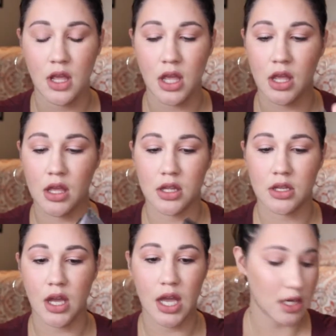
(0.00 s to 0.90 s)

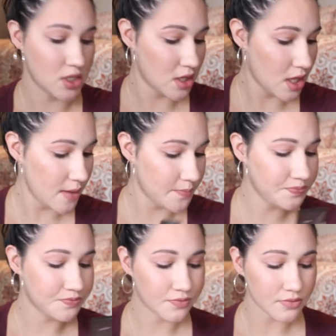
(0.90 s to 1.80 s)
And
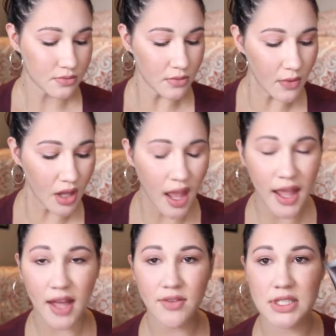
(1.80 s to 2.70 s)
I
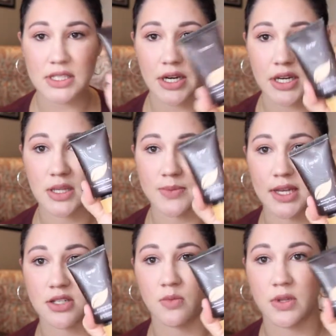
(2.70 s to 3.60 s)
have a serious
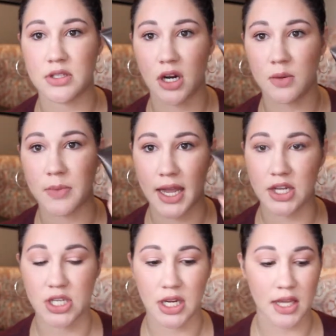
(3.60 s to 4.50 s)
obsession with Tarte packaging.